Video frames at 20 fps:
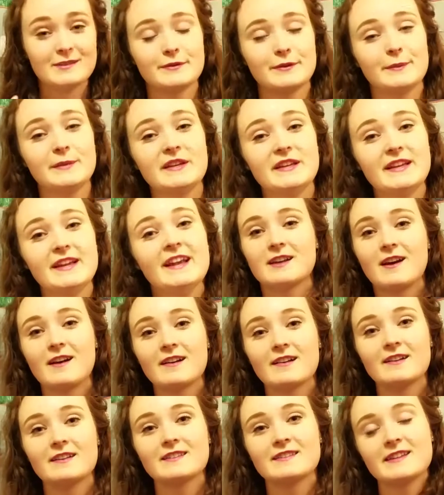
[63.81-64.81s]
For me, the
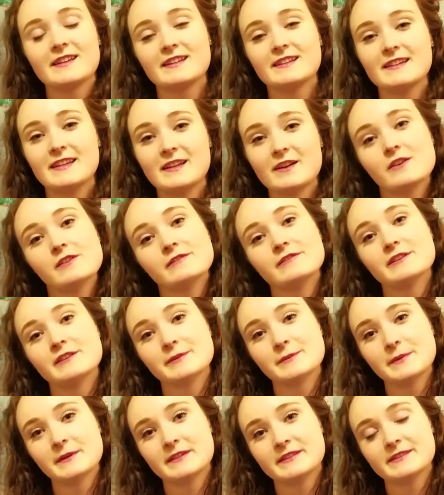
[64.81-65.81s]
hardest thing to get over
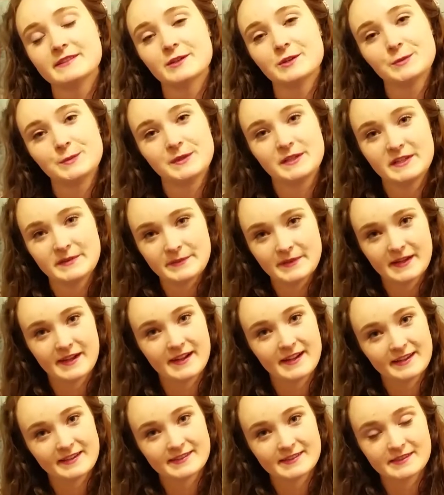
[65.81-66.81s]
was opening my
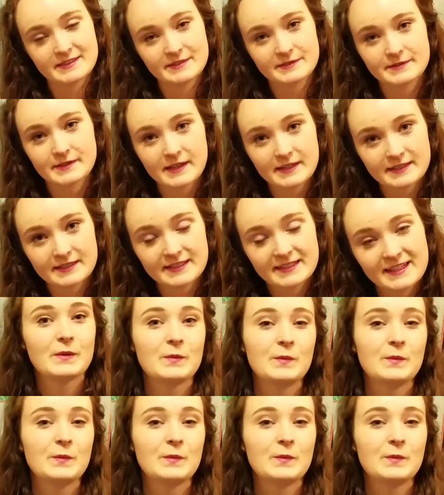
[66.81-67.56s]
eyes underwater.